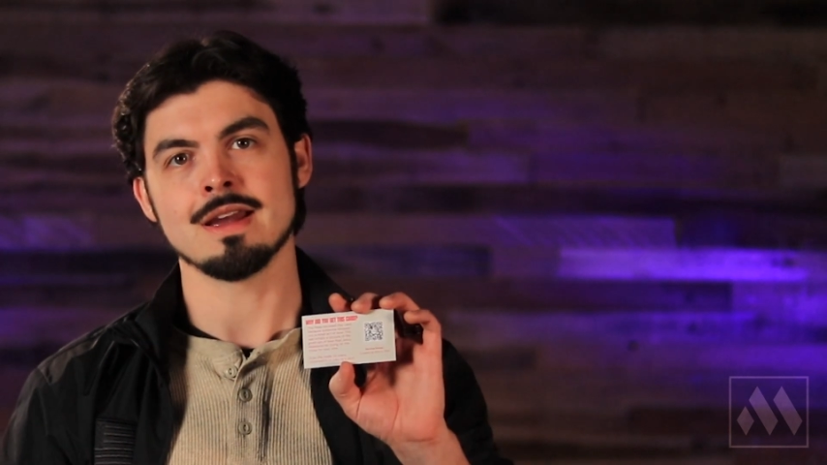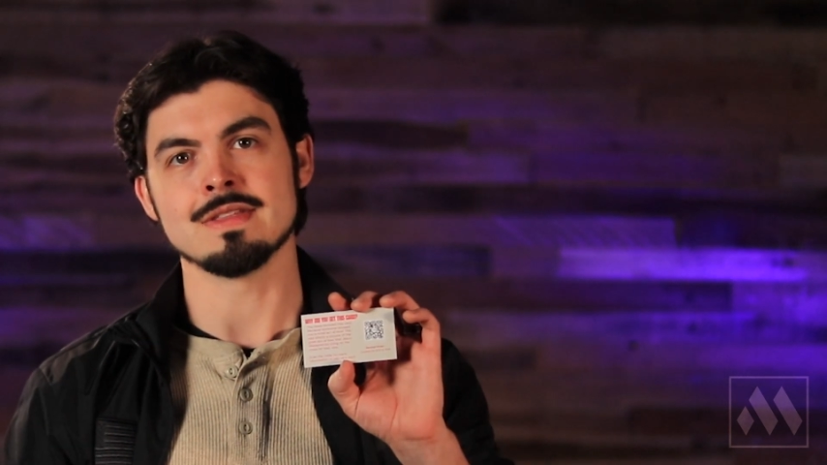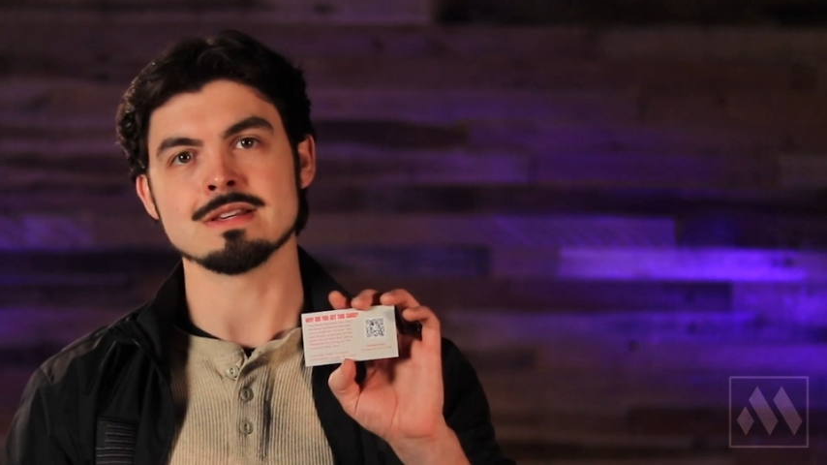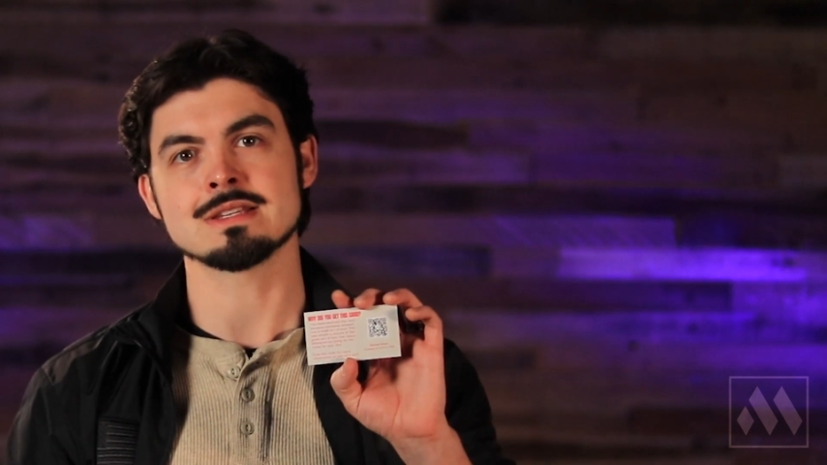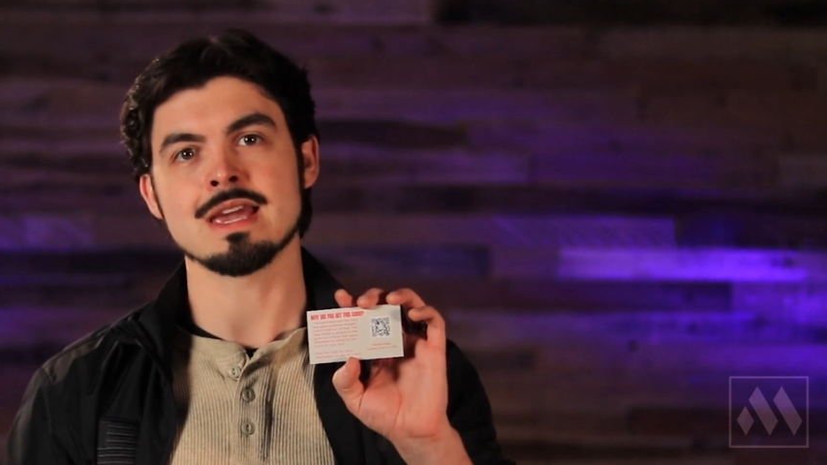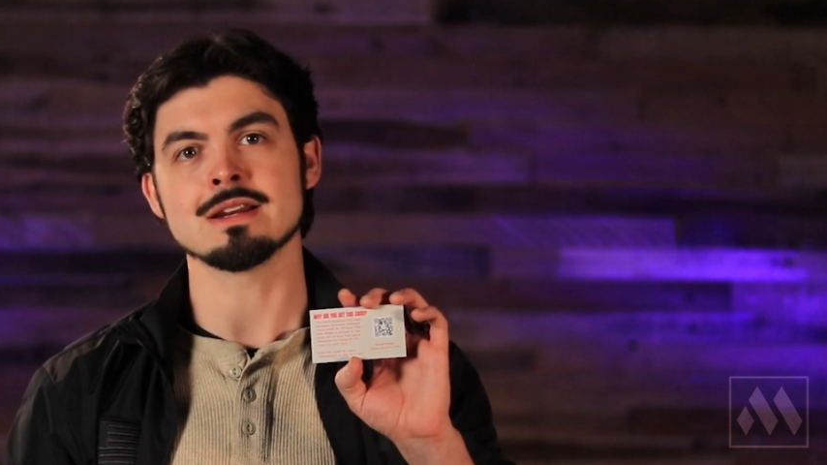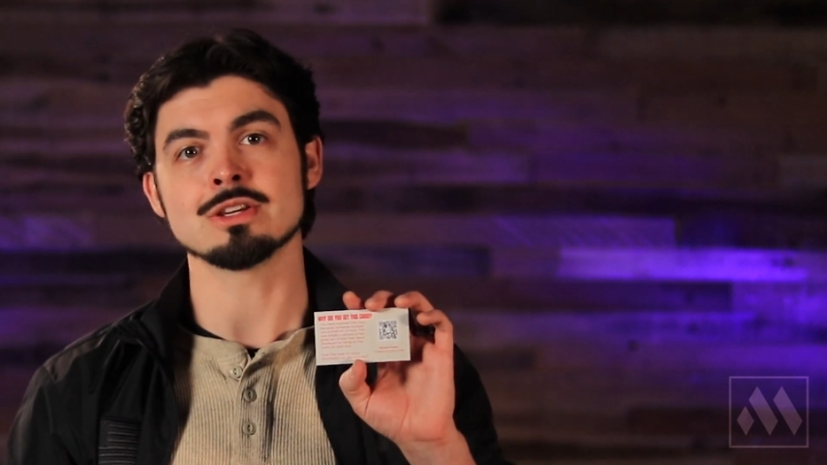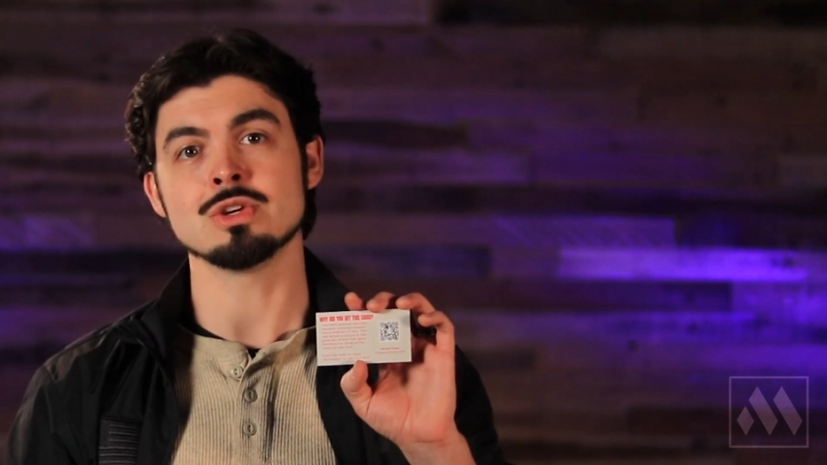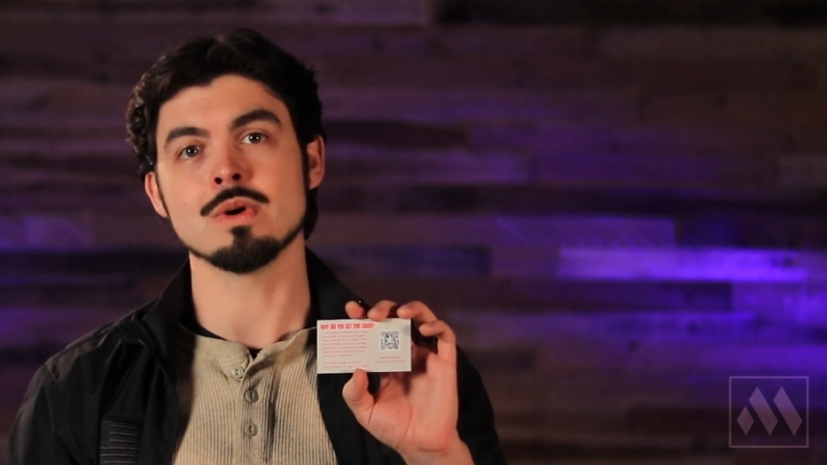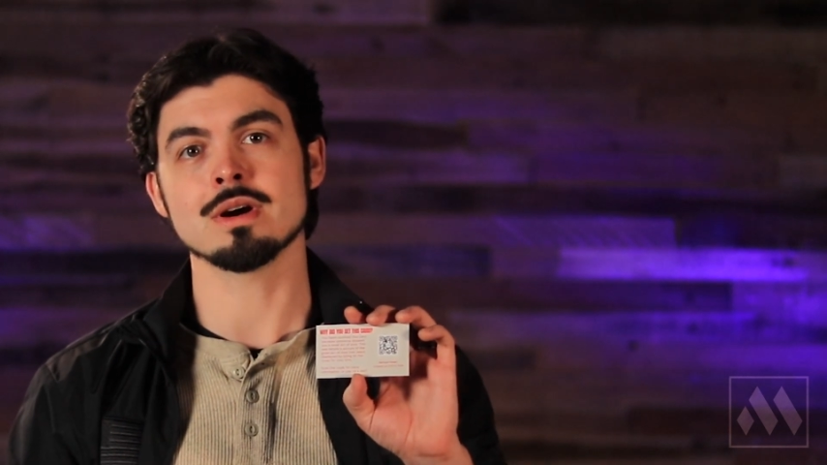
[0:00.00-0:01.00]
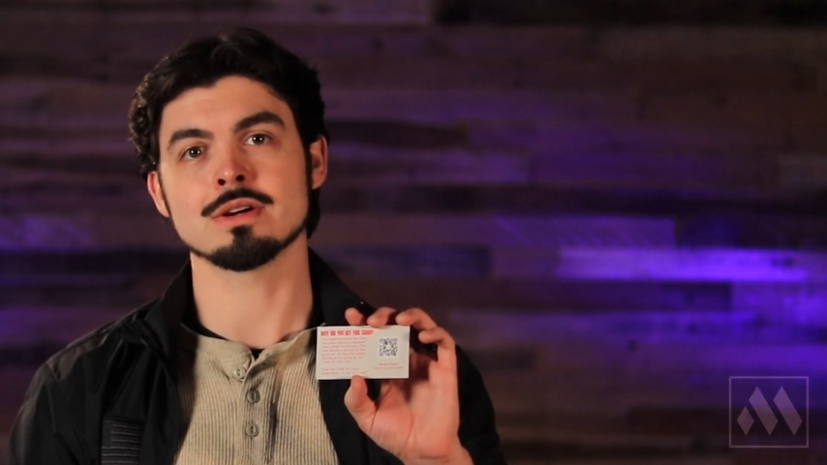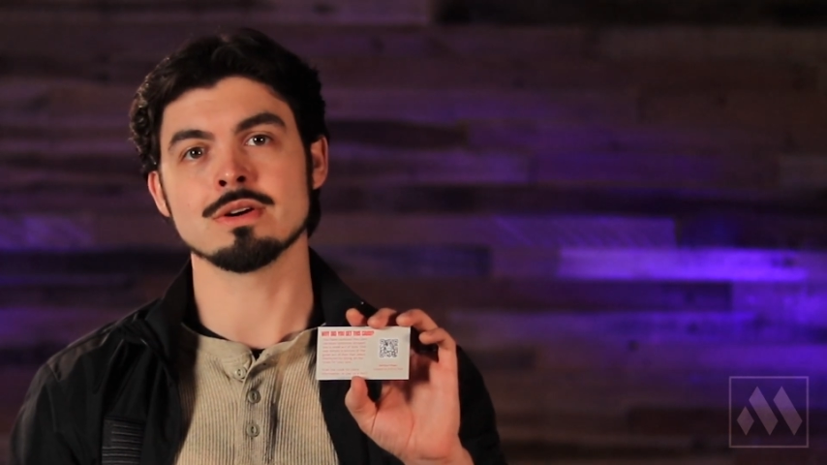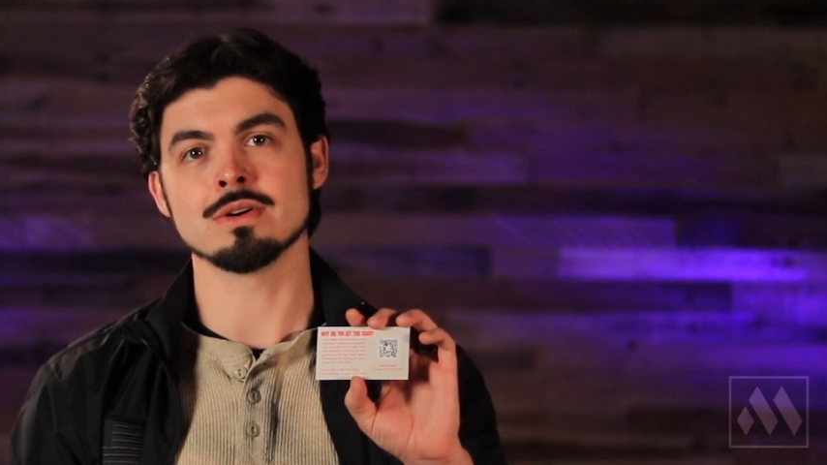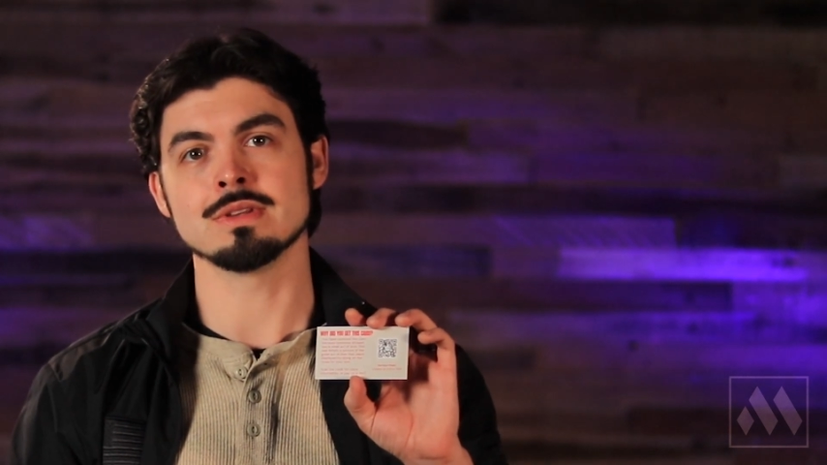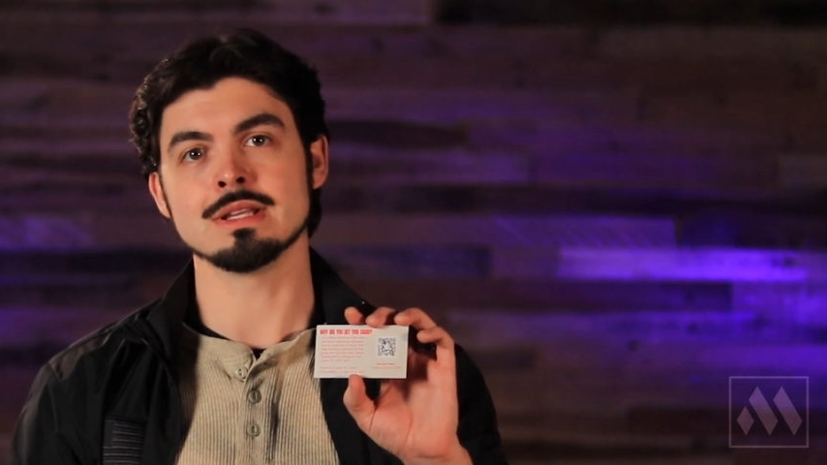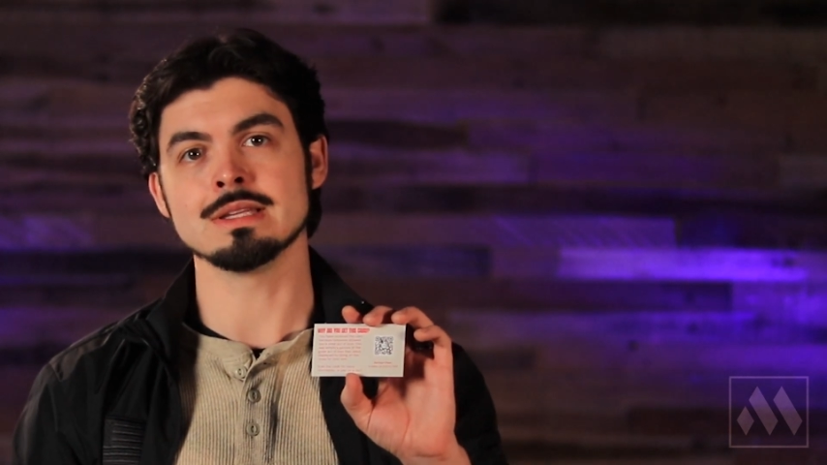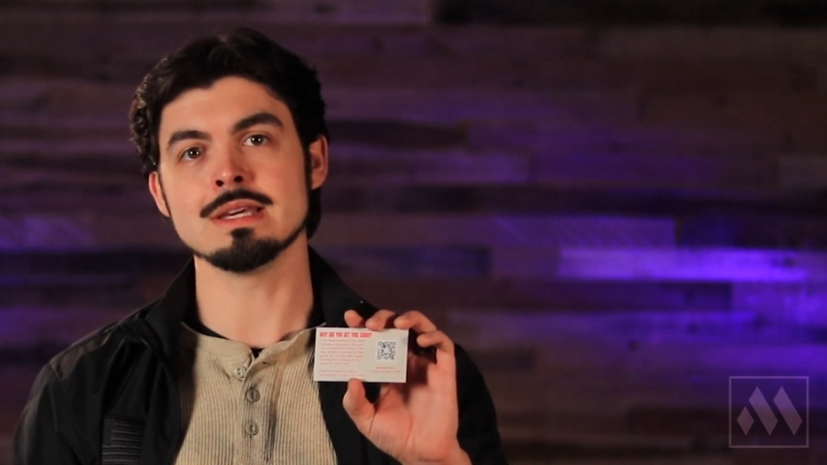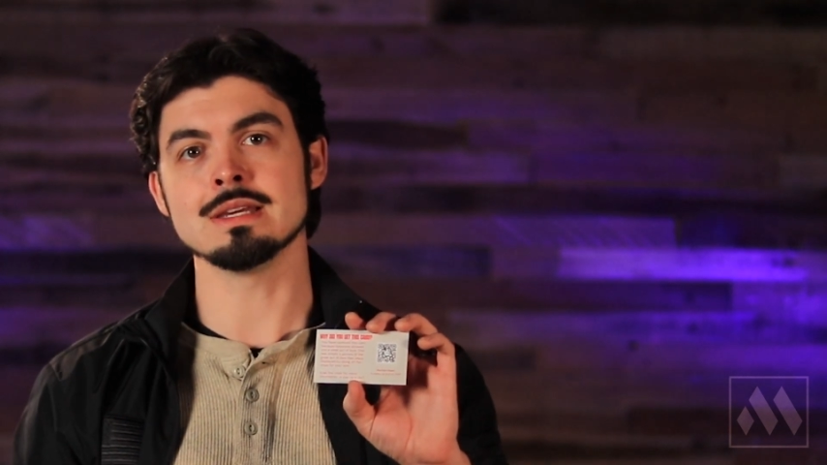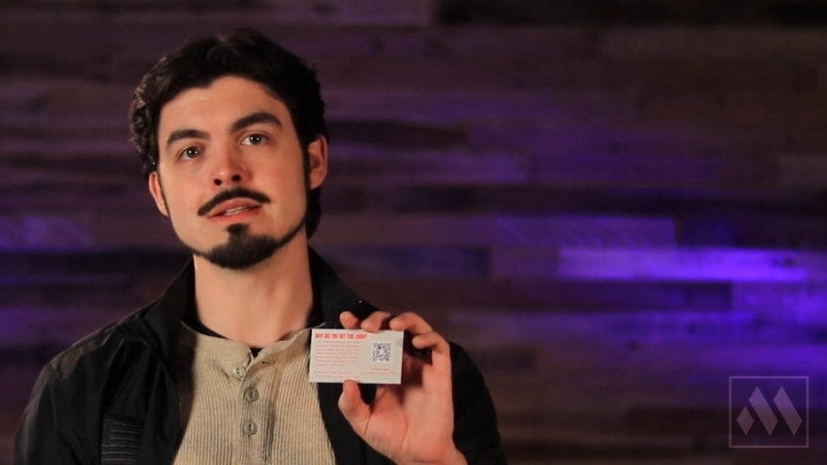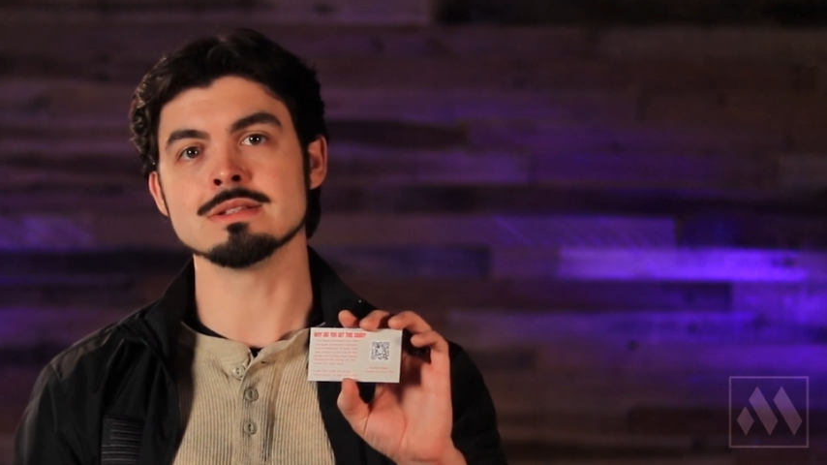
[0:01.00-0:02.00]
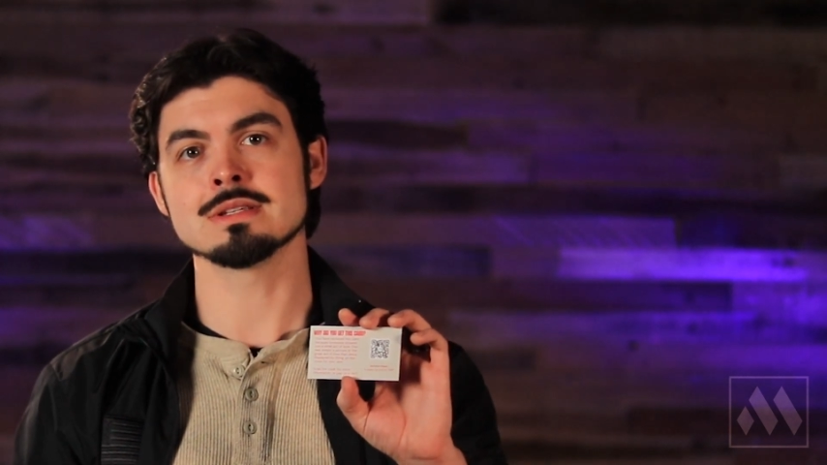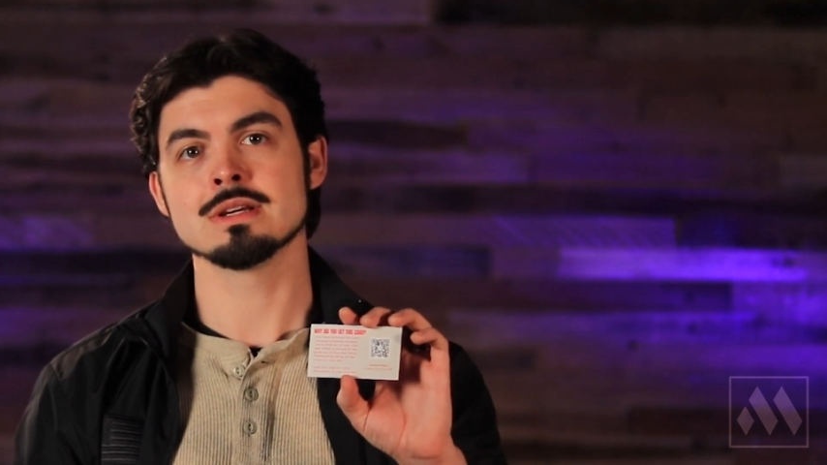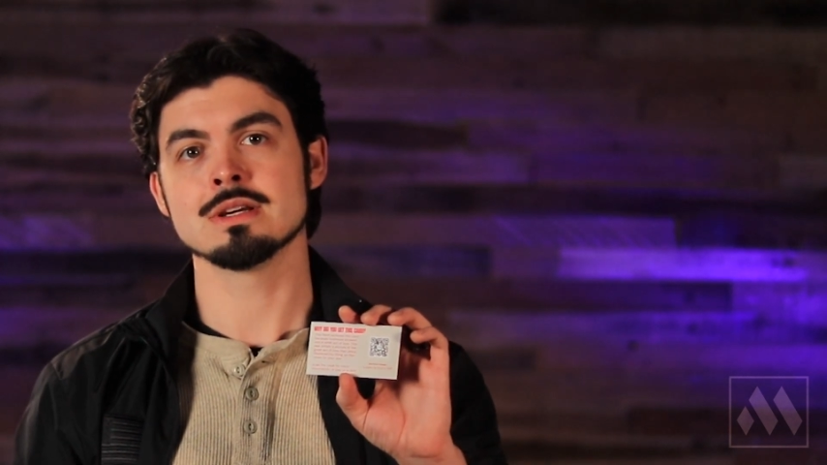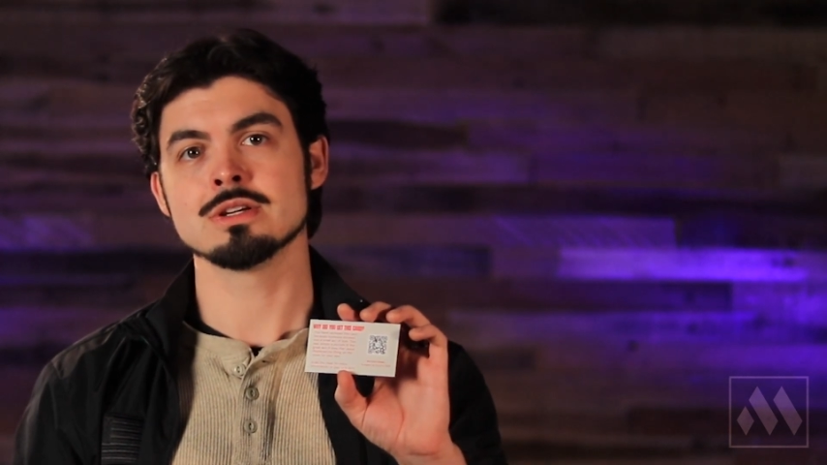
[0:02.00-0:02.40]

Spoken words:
and they scan a QR code that leads